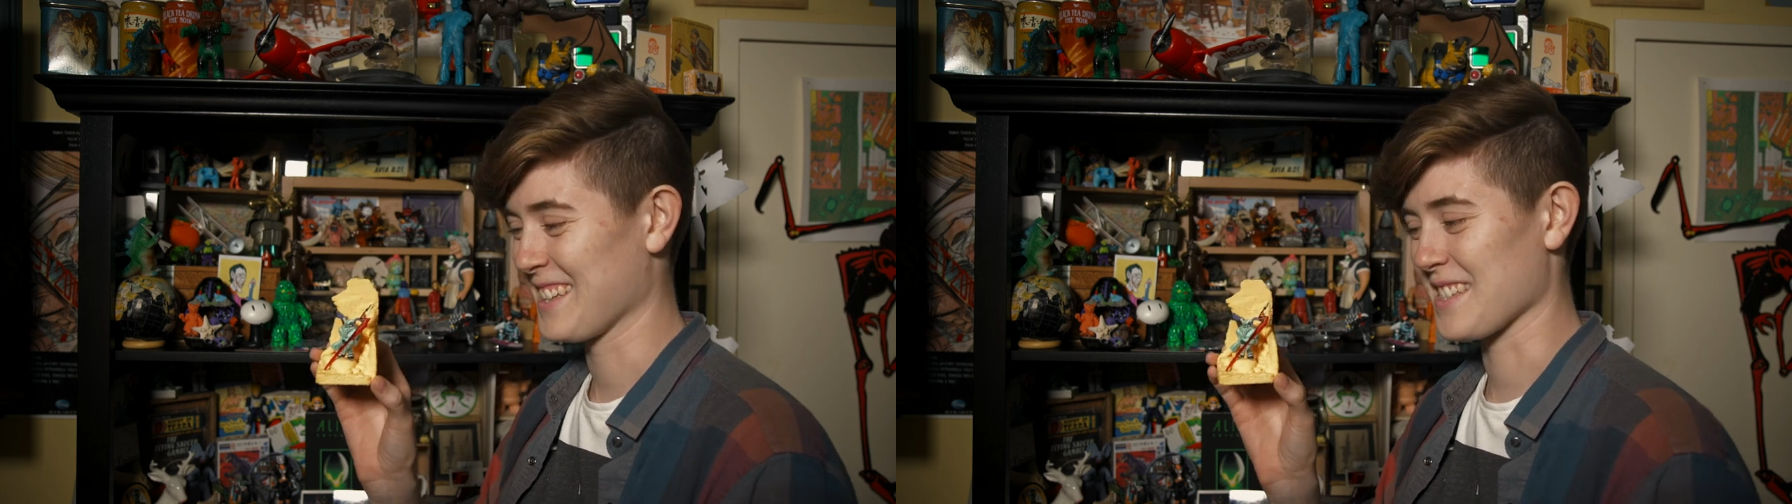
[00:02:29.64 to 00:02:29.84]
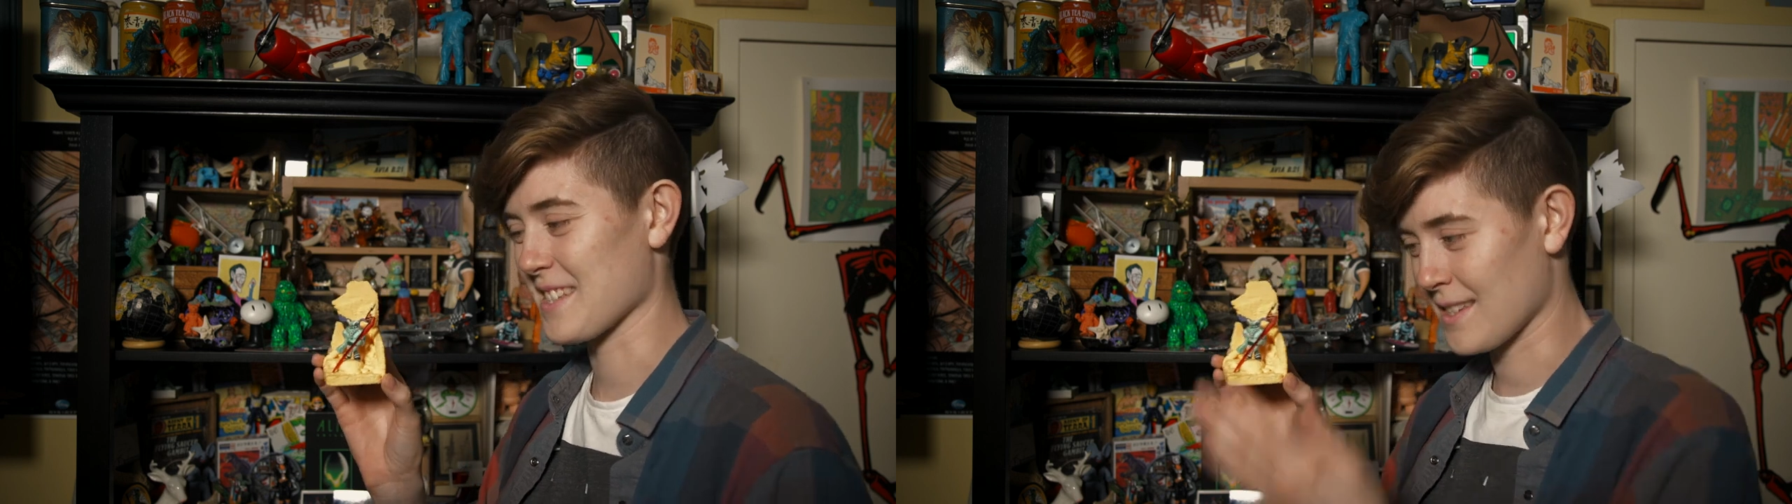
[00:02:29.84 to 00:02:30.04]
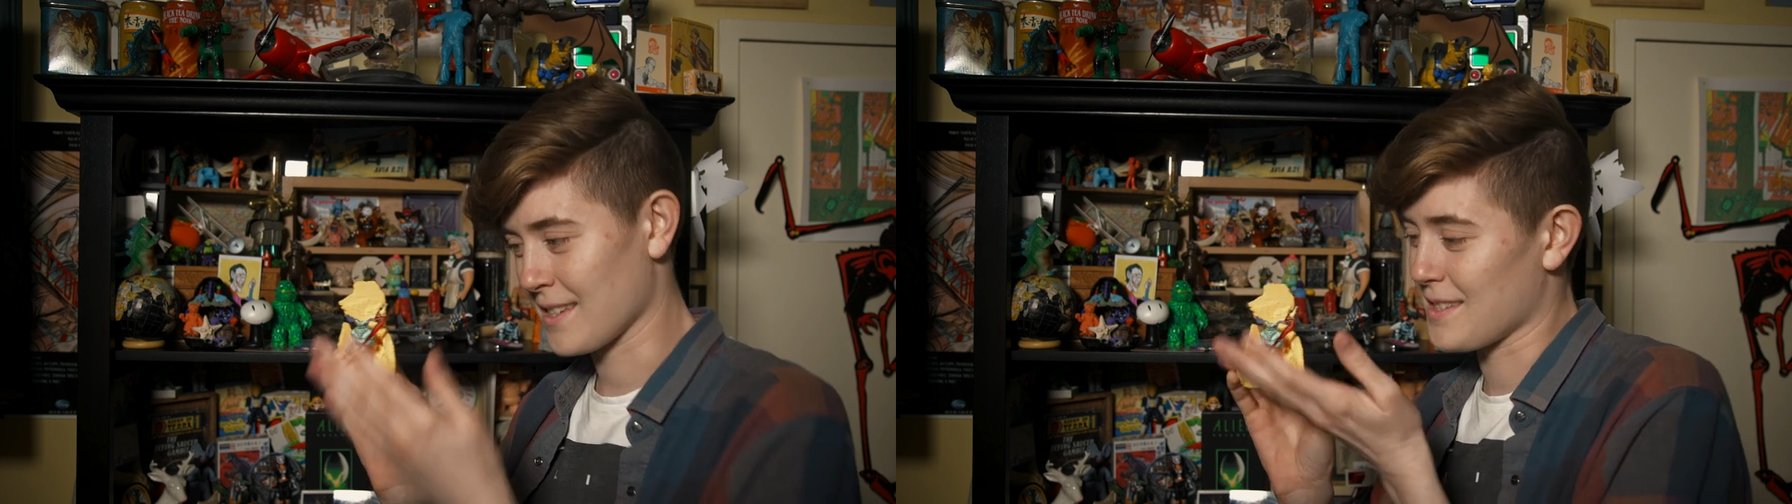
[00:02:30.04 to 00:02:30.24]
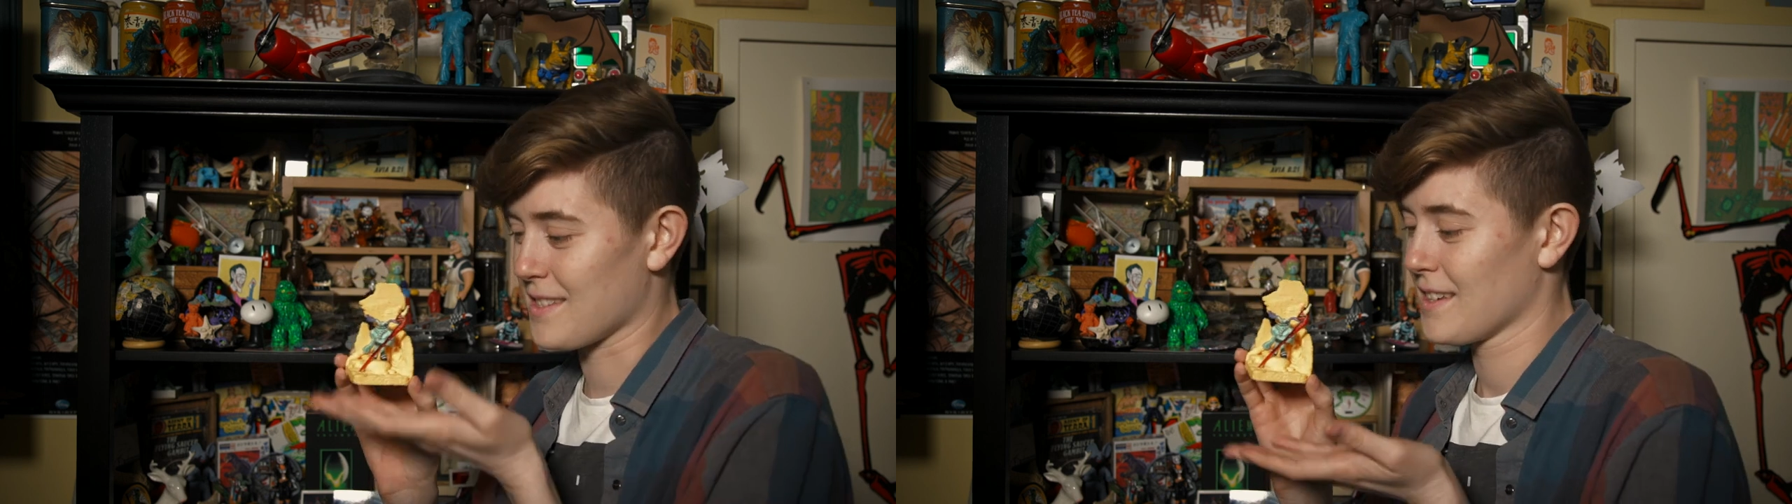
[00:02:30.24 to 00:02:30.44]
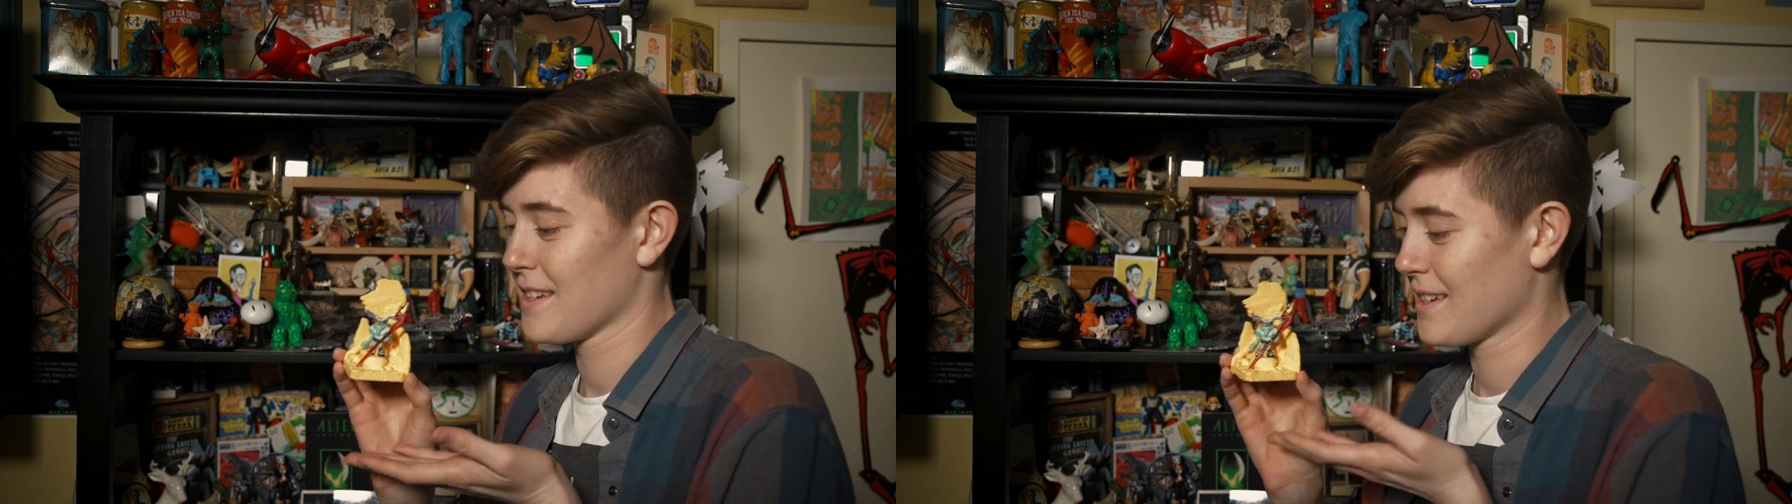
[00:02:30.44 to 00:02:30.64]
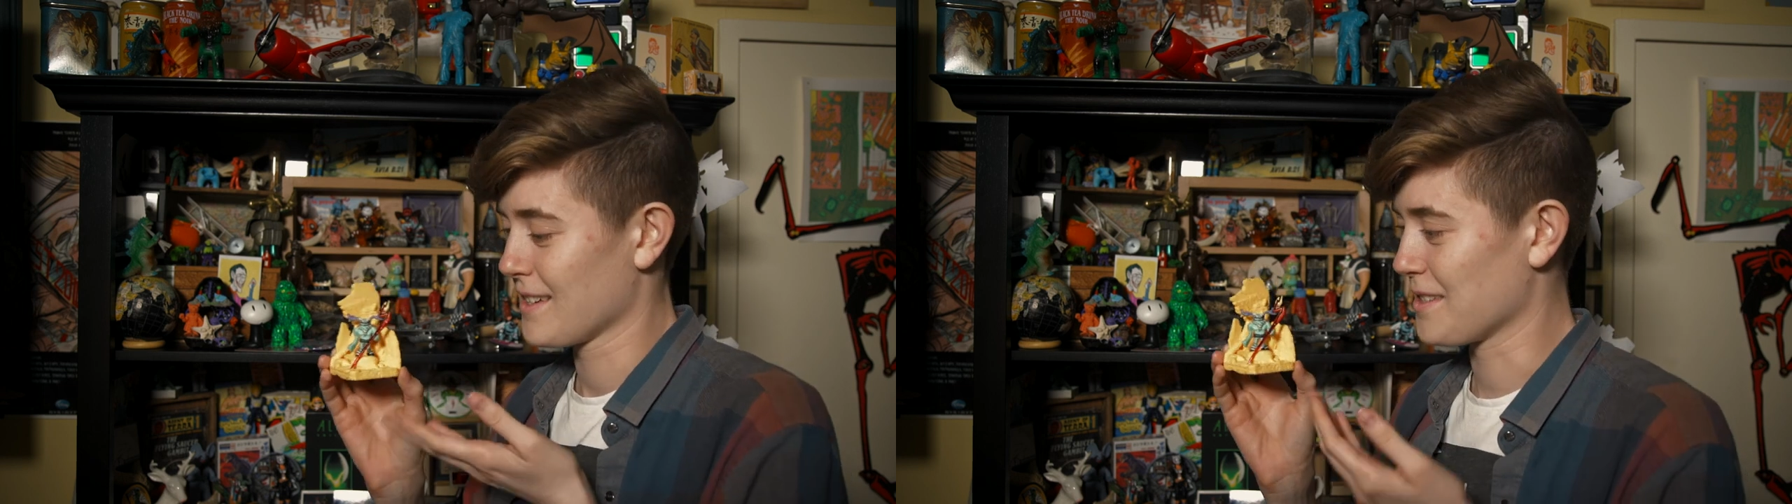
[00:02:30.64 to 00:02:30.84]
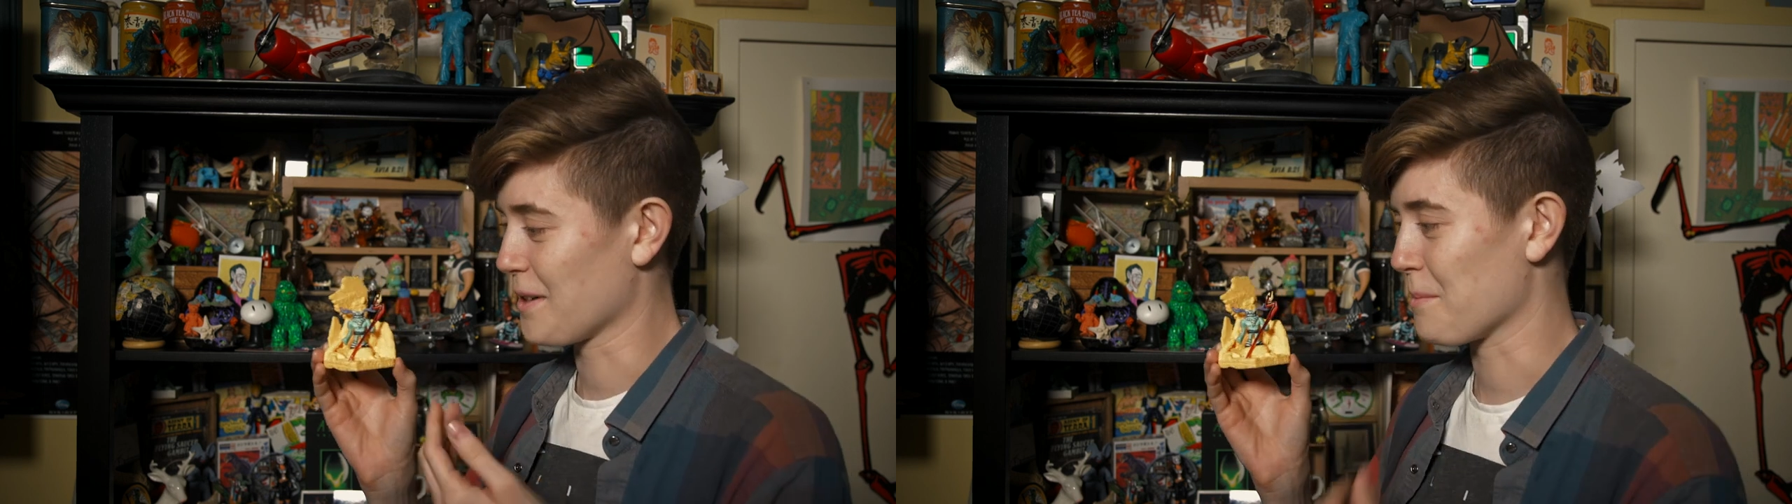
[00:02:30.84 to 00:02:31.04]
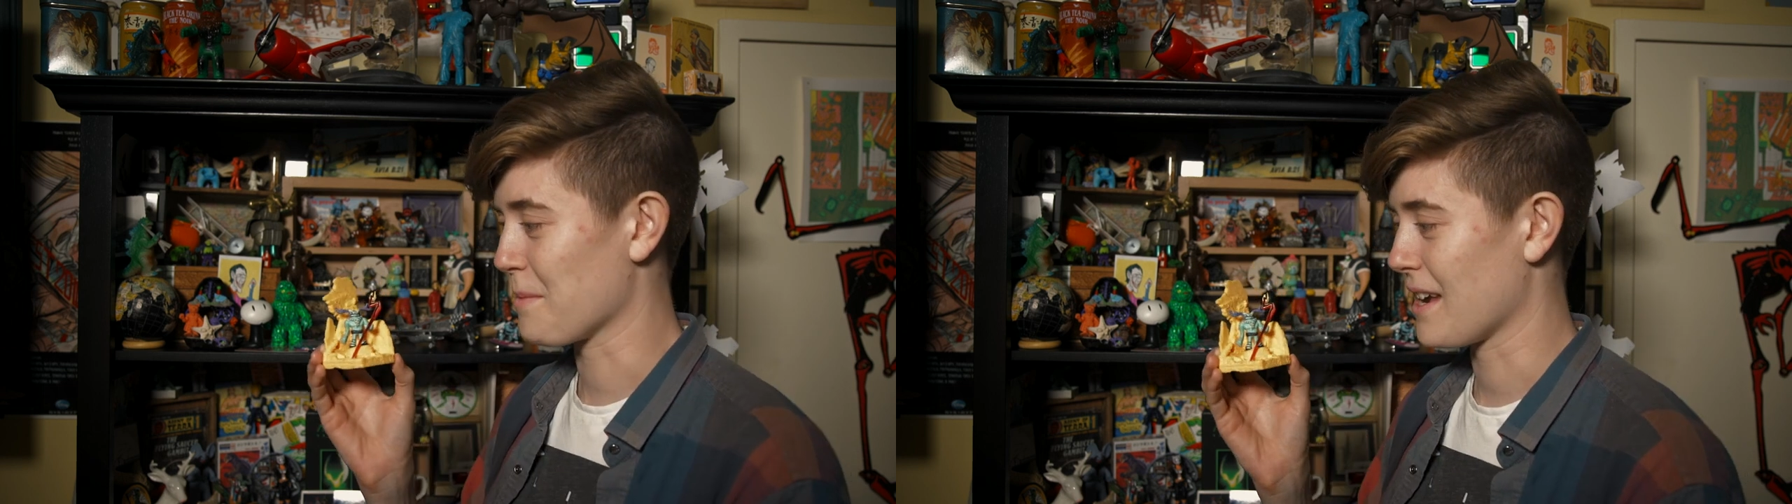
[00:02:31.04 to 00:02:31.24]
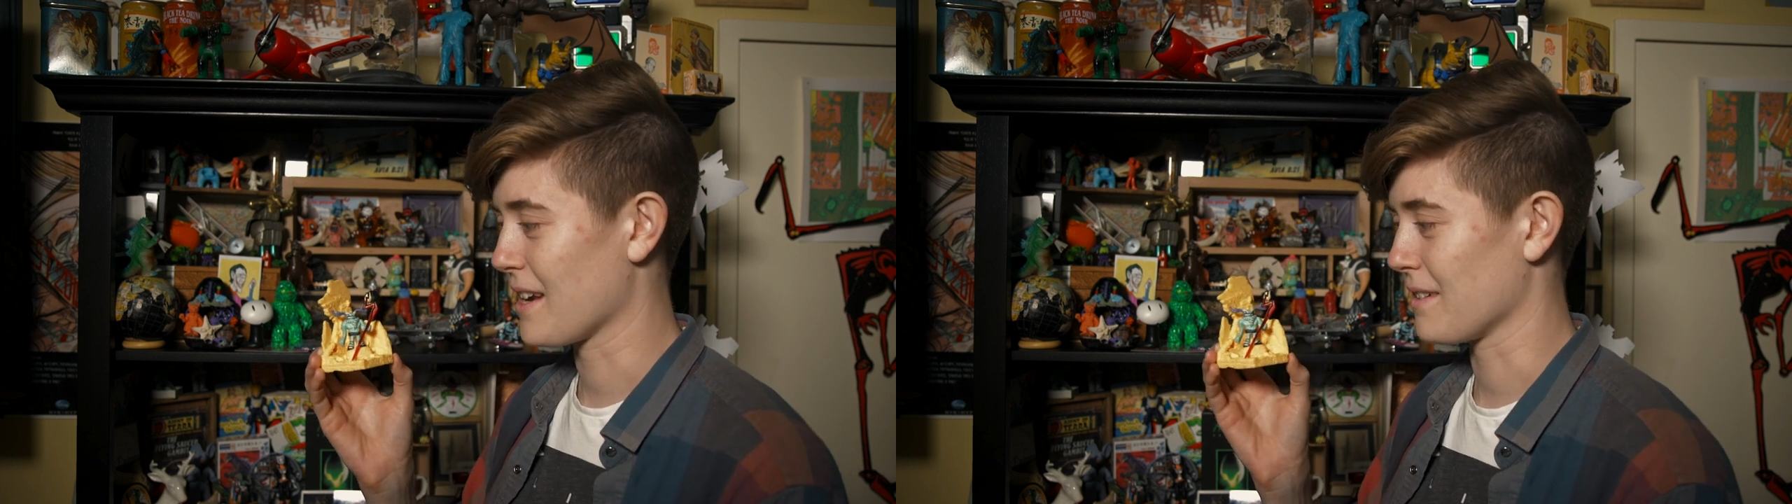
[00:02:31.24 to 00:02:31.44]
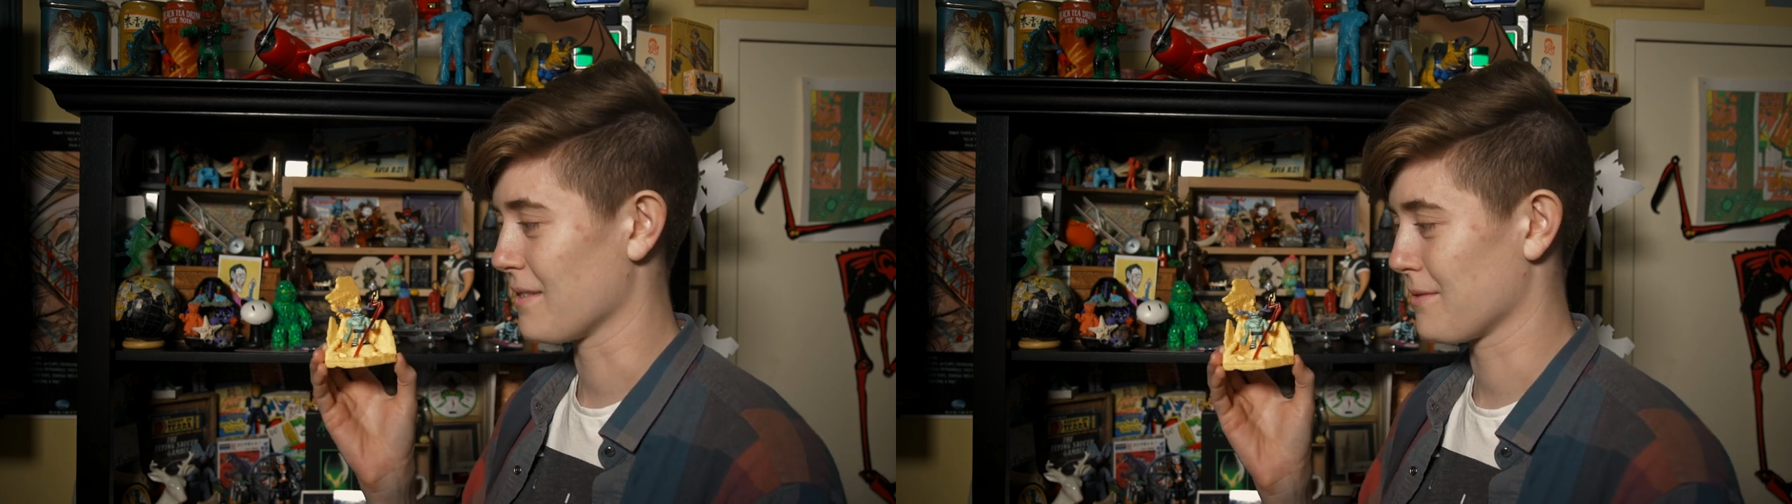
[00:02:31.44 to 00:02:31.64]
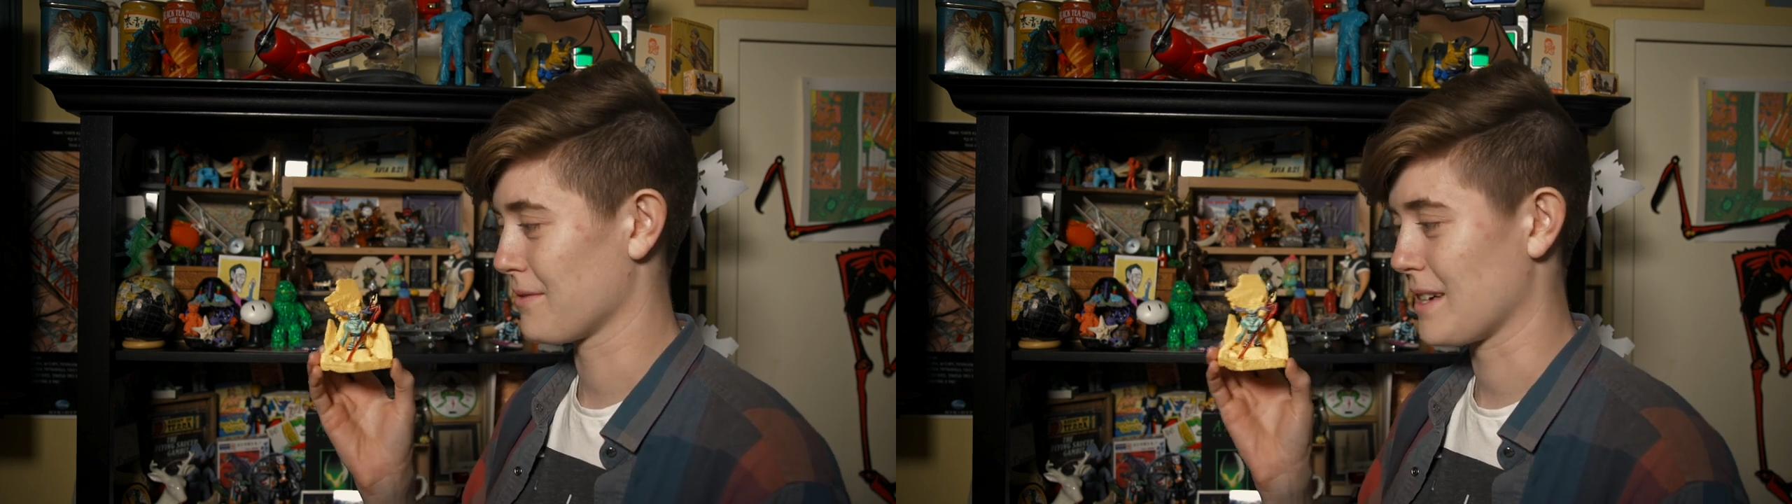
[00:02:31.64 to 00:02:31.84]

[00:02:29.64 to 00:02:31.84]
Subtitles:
This is his domain of